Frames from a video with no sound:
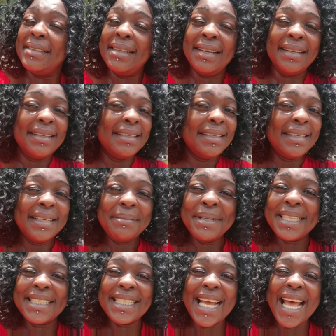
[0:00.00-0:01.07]
A little bit
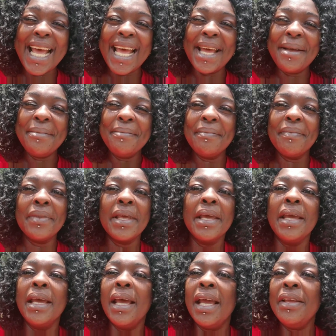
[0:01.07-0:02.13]
of time.
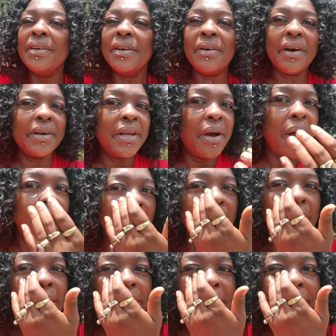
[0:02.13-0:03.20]
And you can grow your
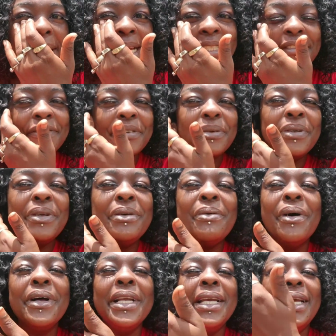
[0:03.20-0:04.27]
all the passion fruit you
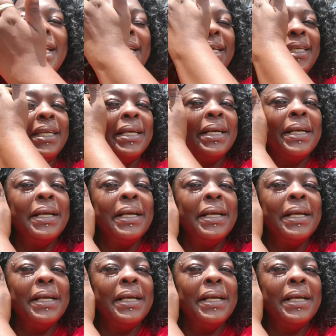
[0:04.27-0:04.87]
want to eat.